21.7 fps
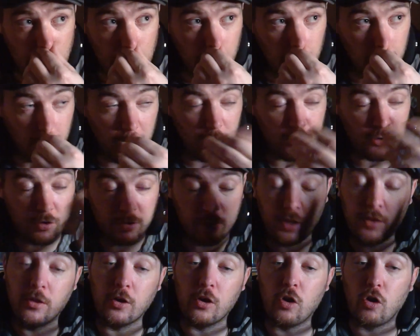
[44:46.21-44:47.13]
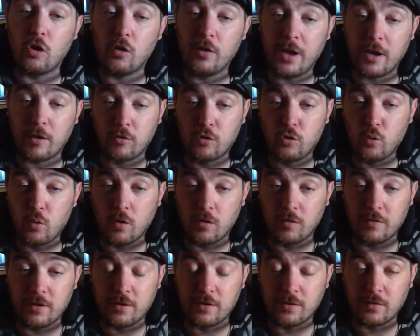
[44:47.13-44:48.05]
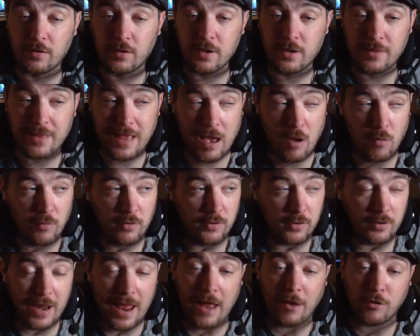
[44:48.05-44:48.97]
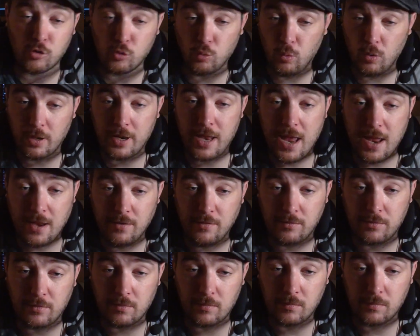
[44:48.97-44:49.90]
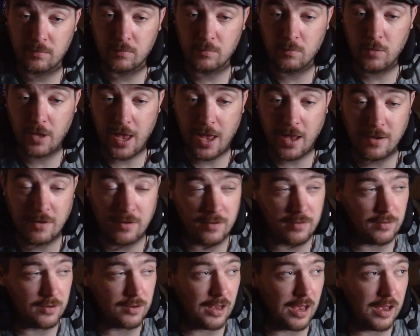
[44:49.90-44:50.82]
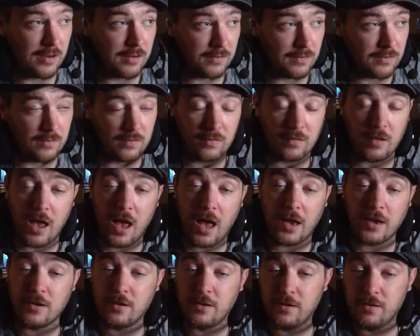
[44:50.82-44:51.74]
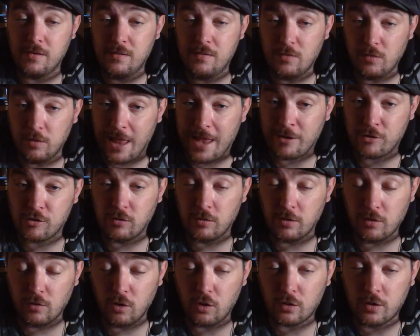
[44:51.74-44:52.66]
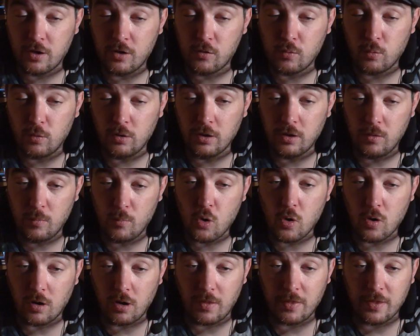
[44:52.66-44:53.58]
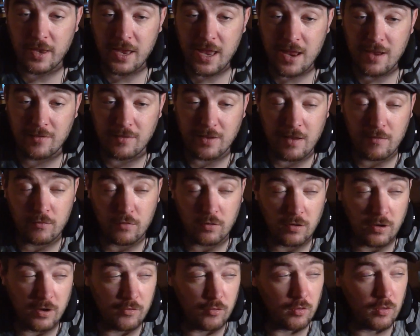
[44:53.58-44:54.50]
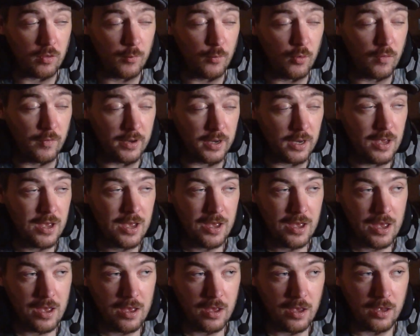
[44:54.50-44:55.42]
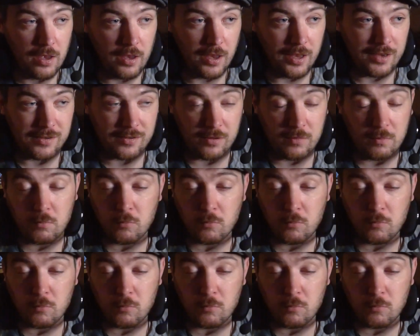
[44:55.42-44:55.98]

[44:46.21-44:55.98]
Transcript: when I just did The Girl Next Door recently, that was an actual case. And I actually looked into a little more on the case after I saw the movie. It